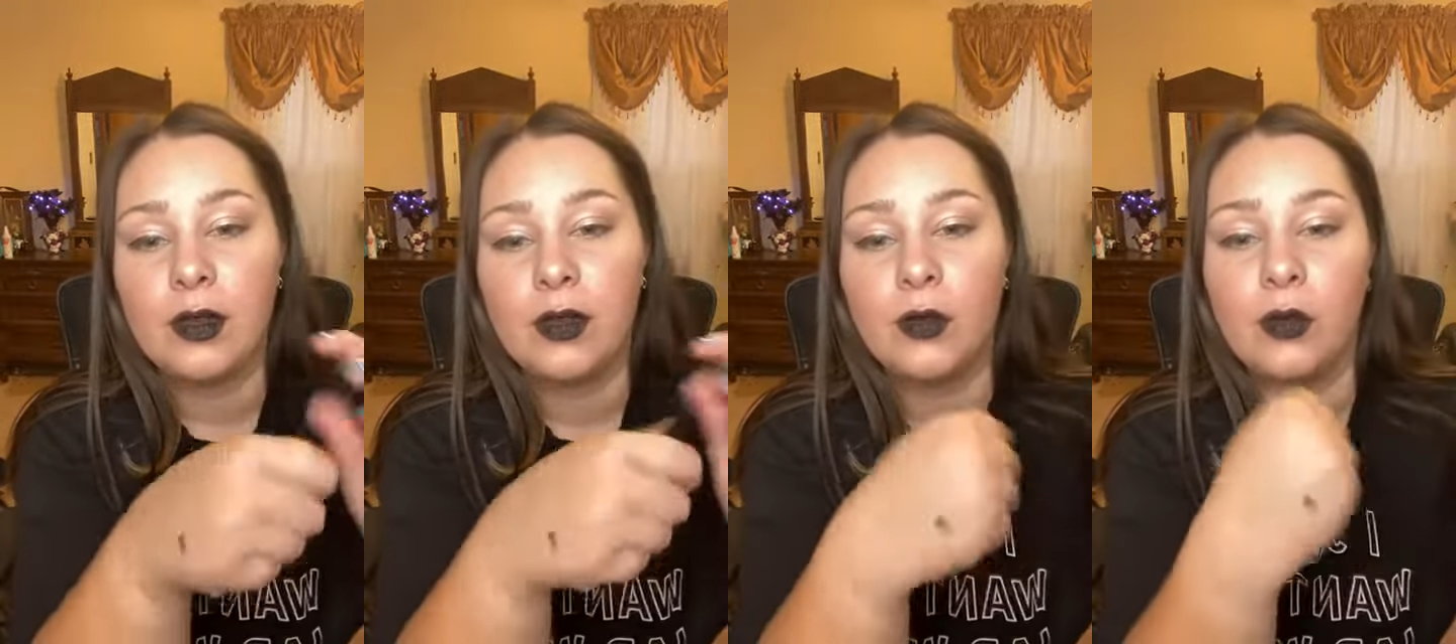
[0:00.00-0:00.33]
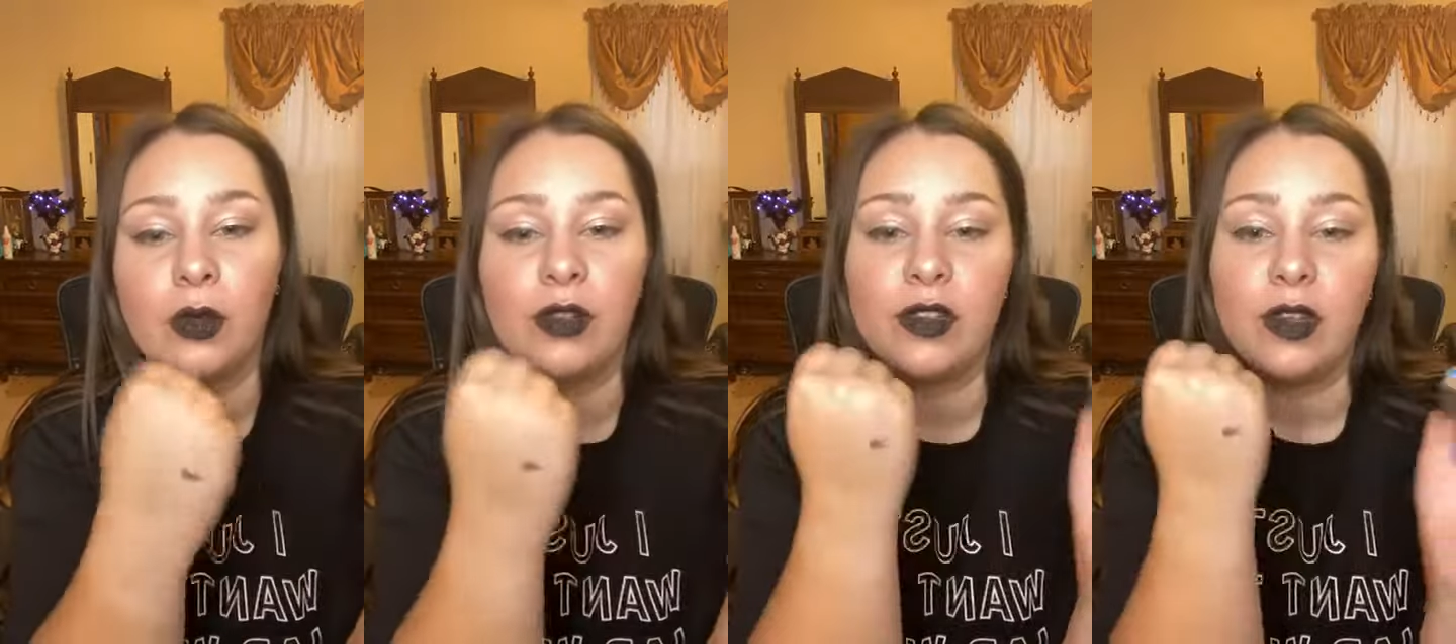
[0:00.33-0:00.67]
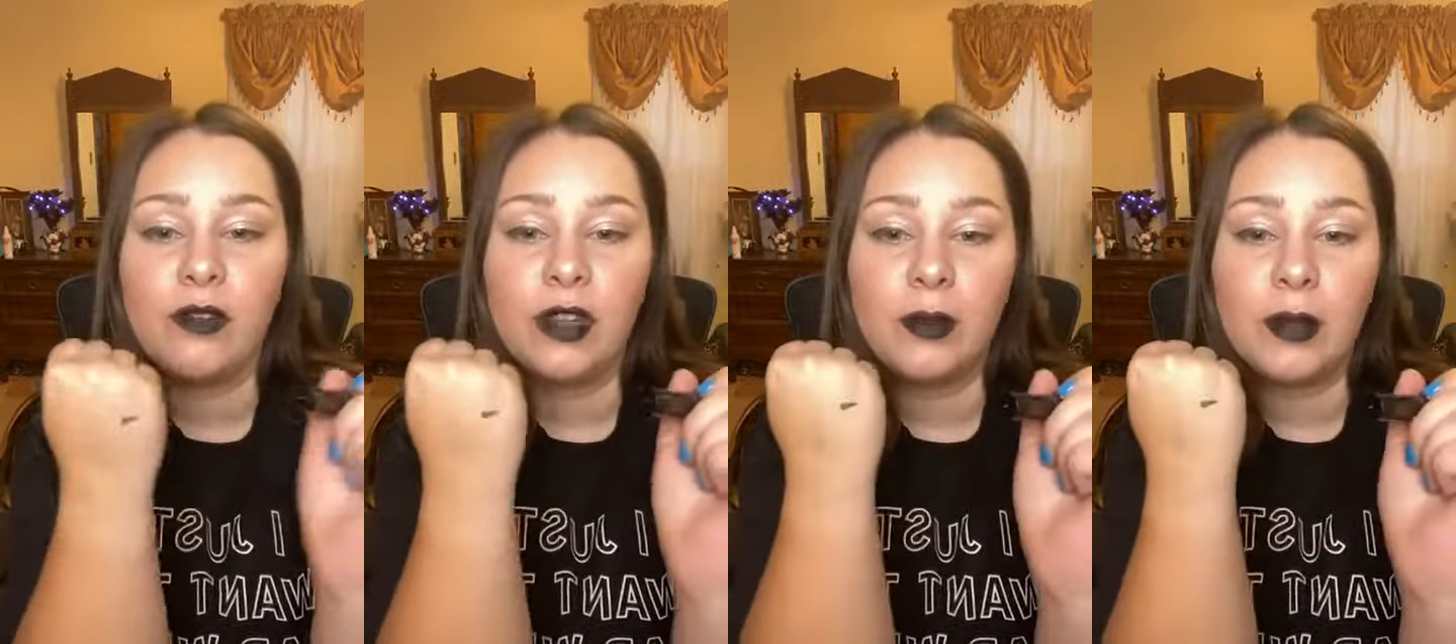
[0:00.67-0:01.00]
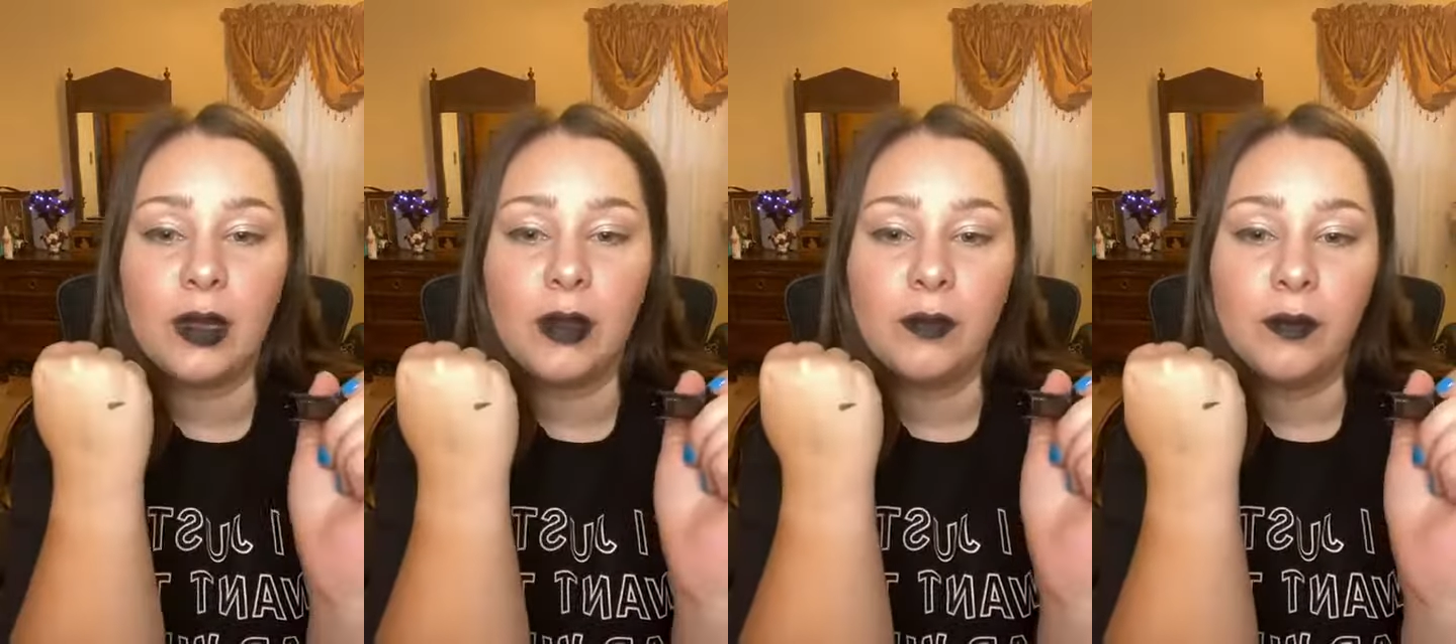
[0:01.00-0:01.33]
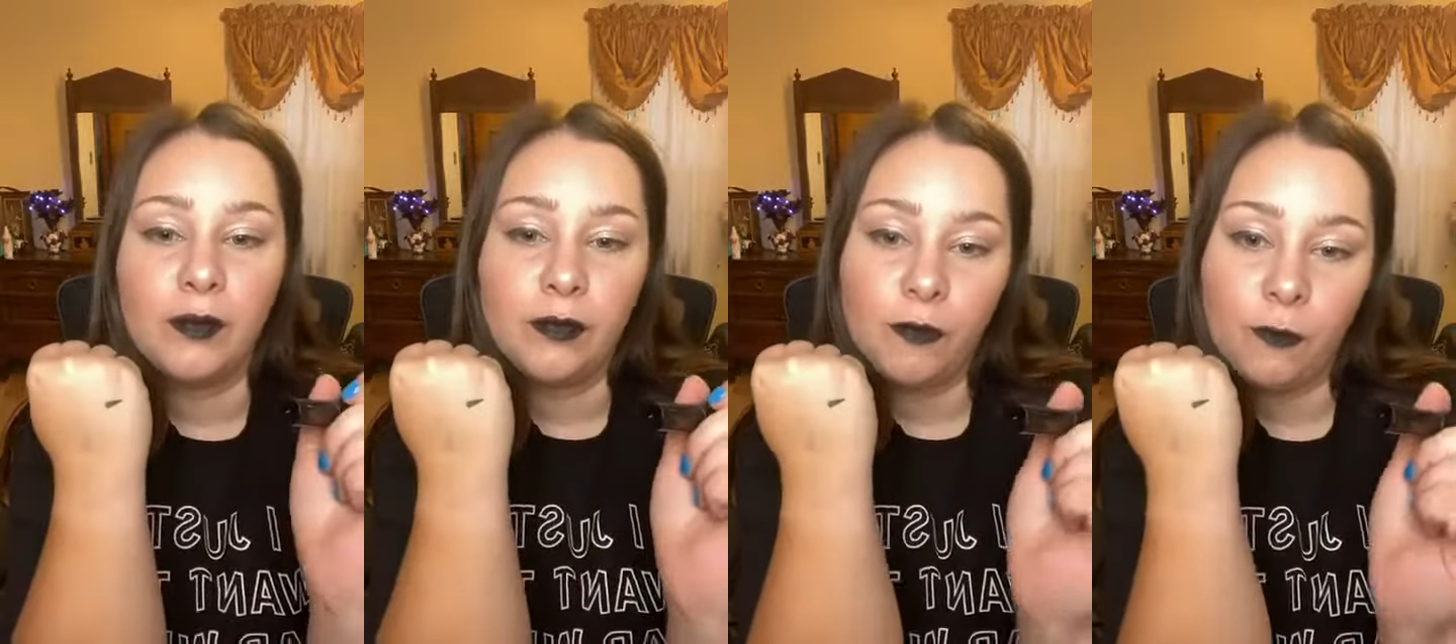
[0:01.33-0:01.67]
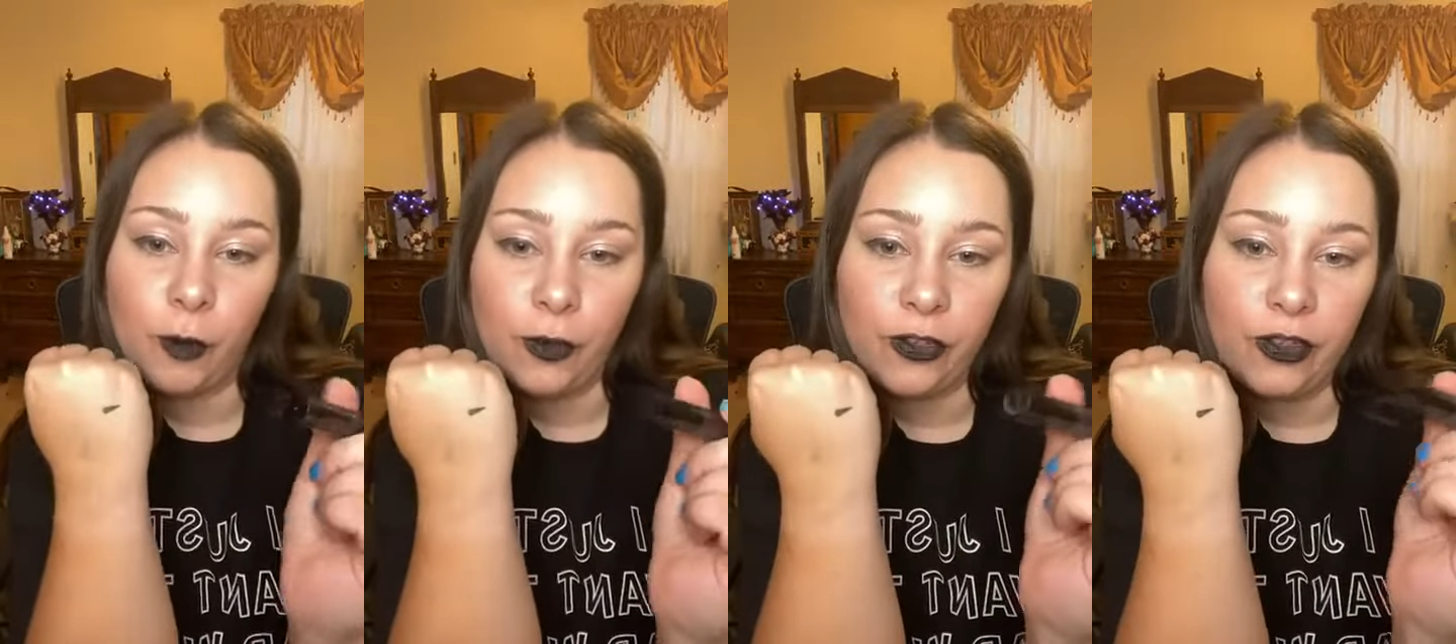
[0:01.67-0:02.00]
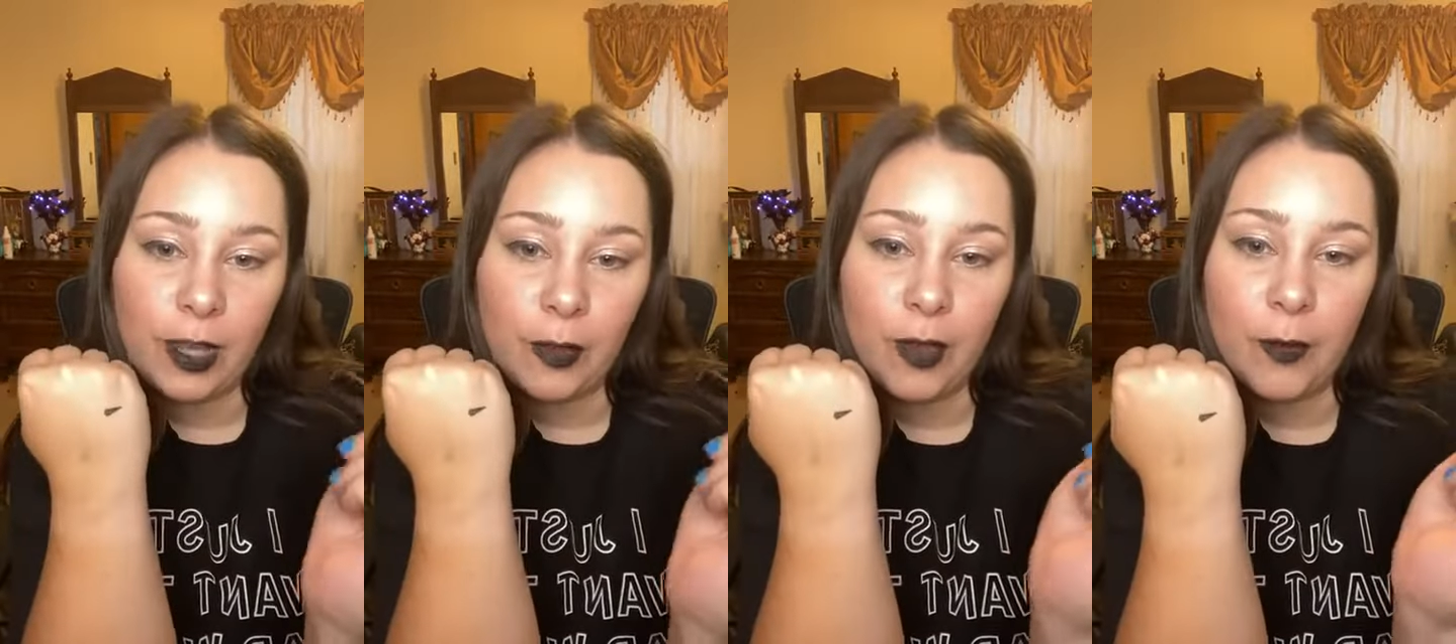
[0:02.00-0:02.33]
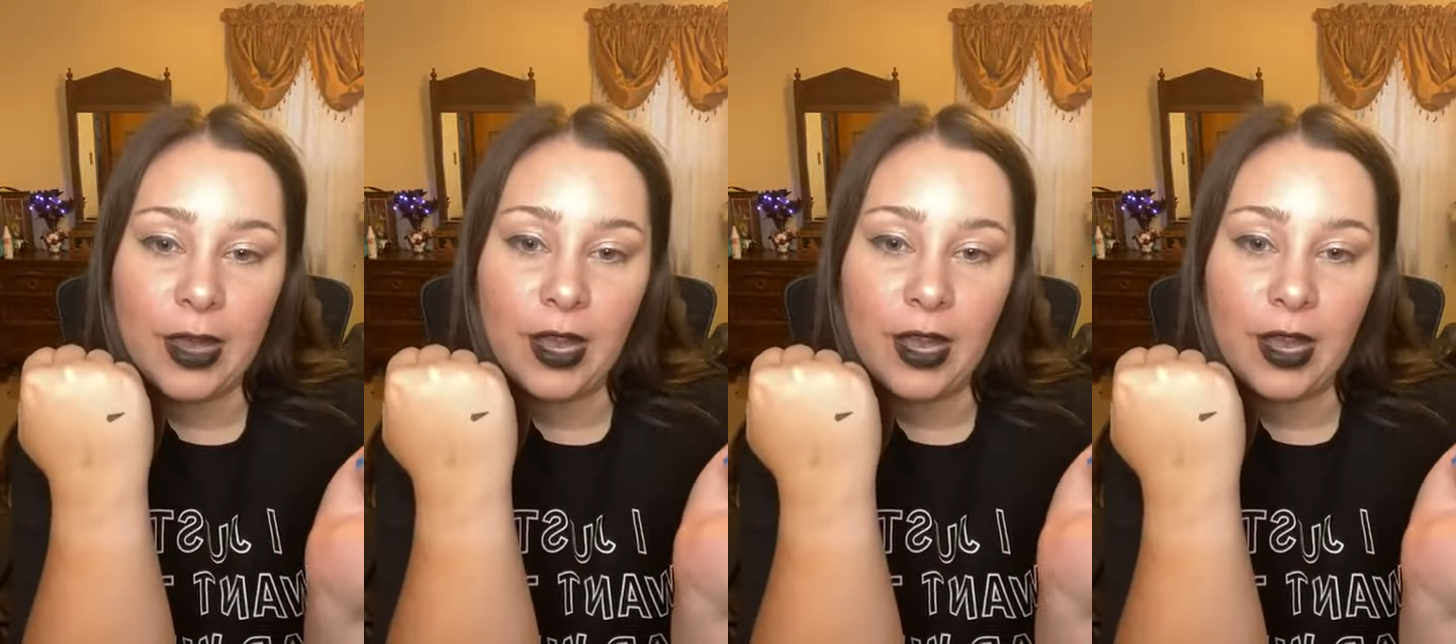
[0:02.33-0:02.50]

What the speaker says: Once I've done my first stamp on my